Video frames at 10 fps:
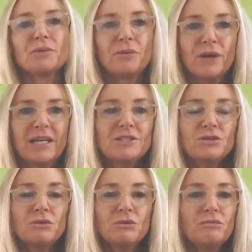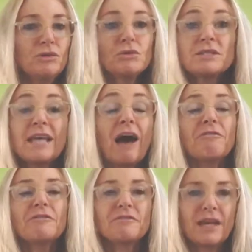or into
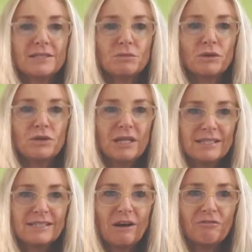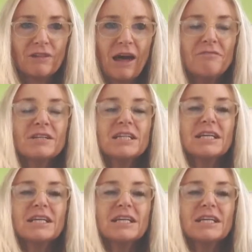yourself, if that's what you need, self-love.